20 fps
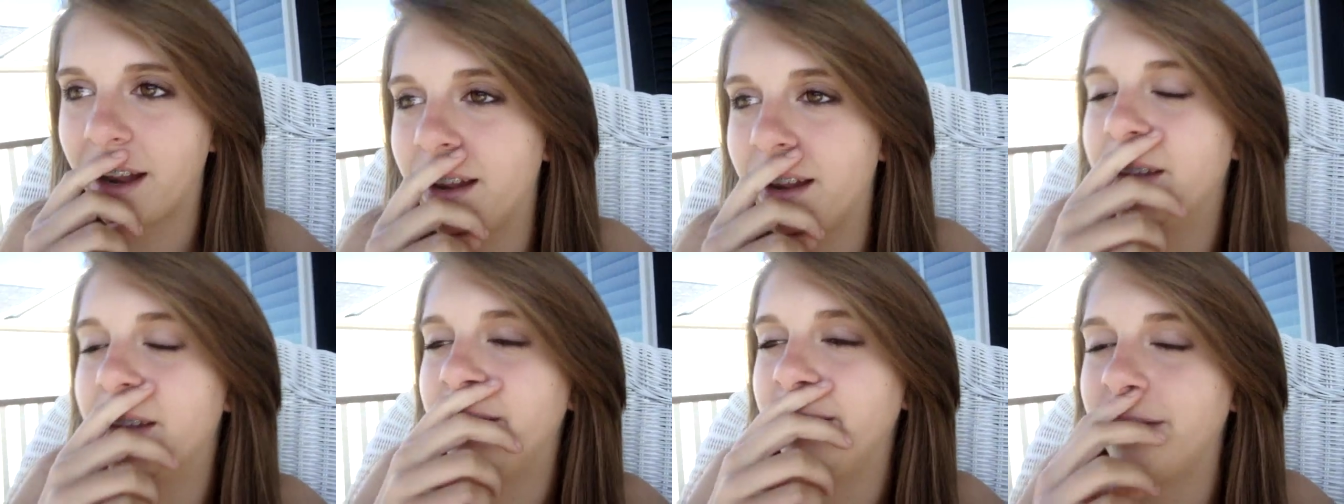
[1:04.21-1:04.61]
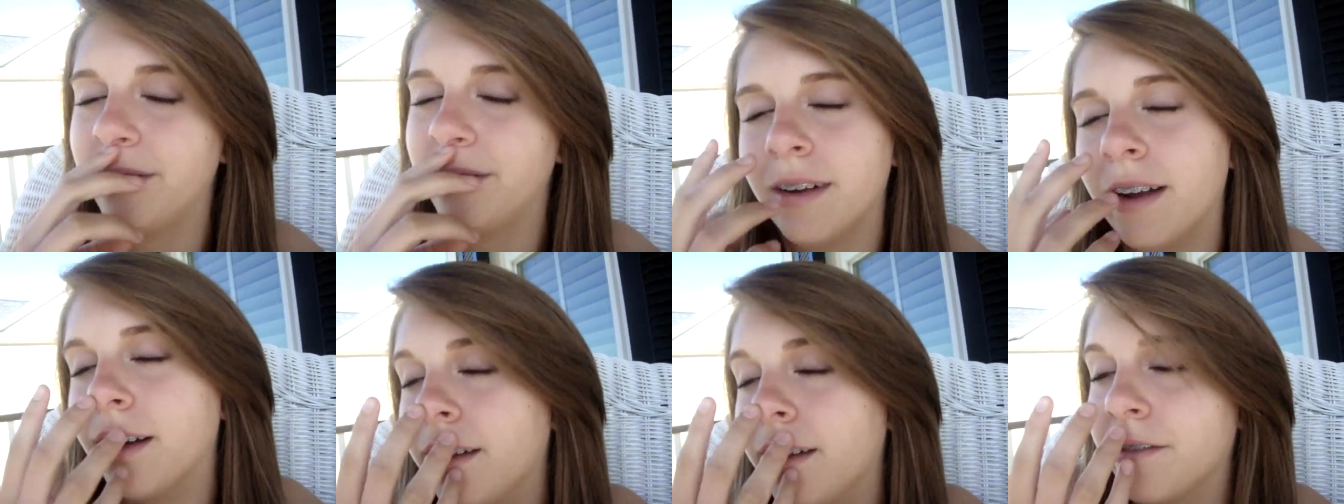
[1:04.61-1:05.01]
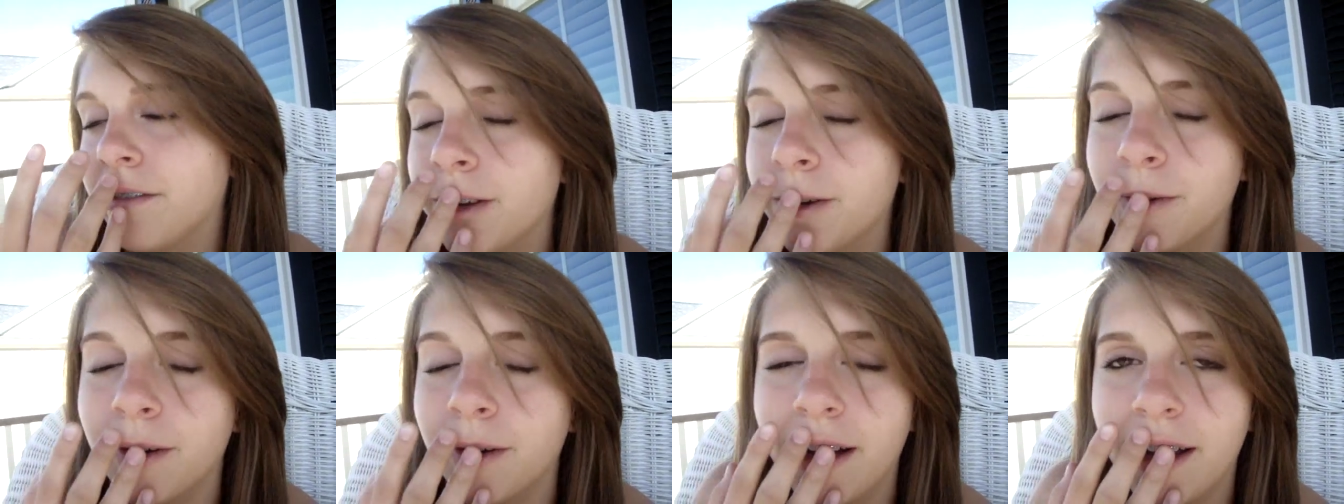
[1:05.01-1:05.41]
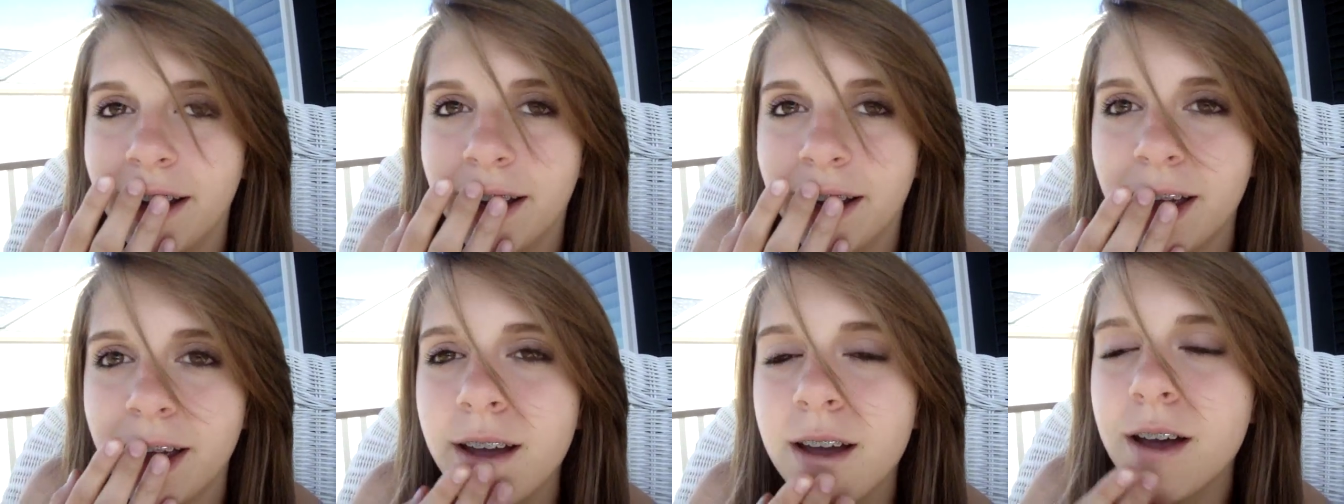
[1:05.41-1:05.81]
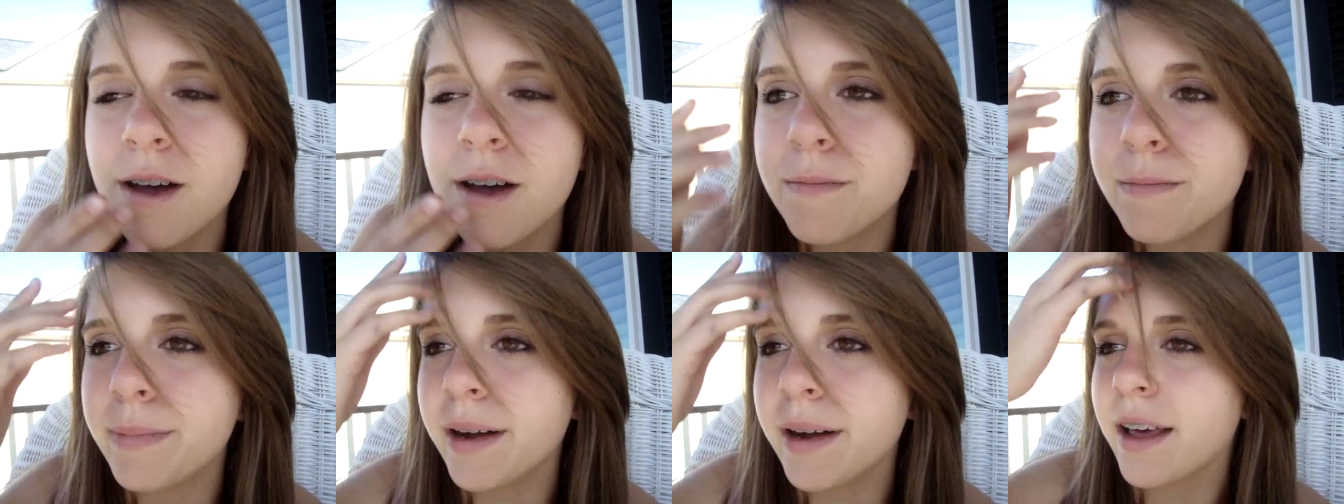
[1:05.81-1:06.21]
I don't, I don't even know why,
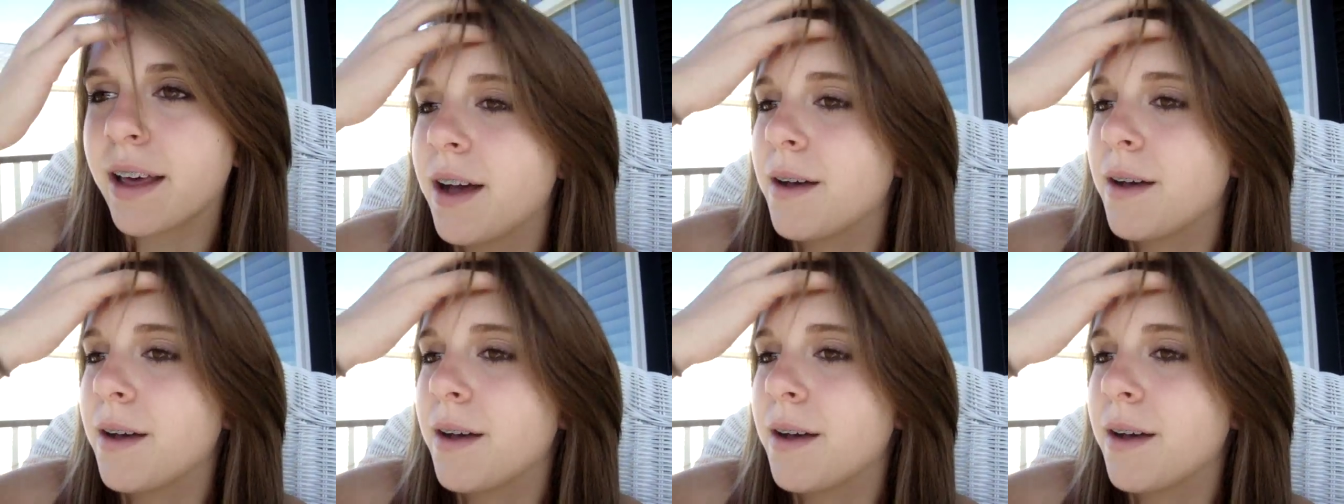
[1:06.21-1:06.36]
but